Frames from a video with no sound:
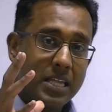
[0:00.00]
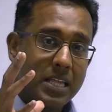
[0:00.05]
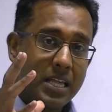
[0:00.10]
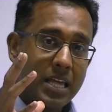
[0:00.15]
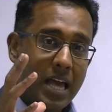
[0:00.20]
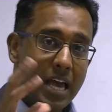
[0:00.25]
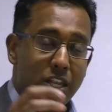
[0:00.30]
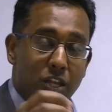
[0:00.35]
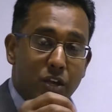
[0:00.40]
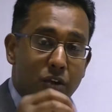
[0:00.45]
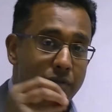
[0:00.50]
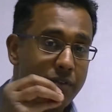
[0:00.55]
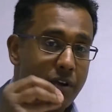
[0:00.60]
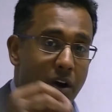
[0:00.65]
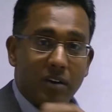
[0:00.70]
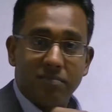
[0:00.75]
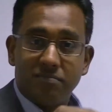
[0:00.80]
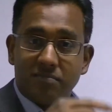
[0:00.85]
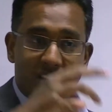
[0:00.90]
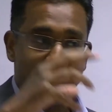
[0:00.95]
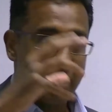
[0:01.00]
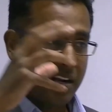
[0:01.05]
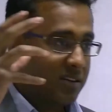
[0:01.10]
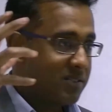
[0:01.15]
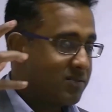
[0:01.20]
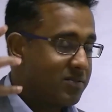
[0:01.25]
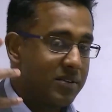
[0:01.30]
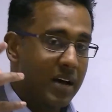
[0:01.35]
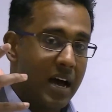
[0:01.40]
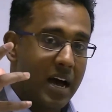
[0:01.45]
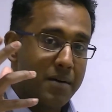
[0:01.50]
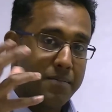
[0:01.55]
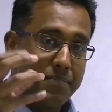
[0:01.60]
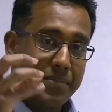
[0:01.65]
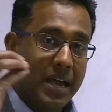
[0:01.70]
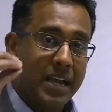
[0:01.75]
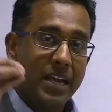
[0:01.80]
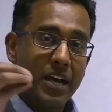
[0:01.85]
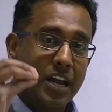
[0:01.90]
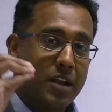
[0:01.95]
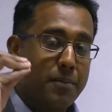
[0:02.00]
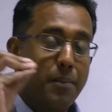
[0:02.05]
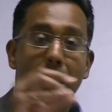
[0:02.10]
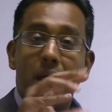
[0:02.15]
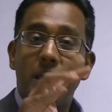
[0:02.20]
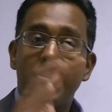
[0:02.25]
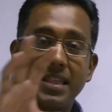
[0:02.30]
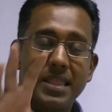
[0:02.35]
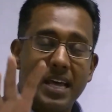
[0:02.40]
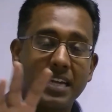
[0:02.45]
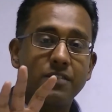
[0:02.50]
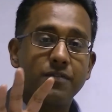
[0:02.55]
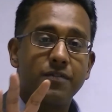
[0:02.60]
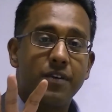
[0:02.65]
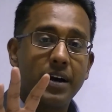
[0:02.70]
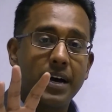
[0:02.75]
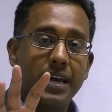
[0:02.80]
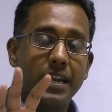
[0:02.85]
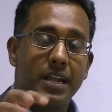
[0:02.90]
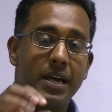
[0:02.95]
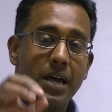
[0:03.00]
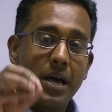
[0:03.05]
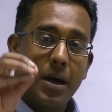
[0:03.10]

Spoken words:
and you've got that kind of money, then that's fine.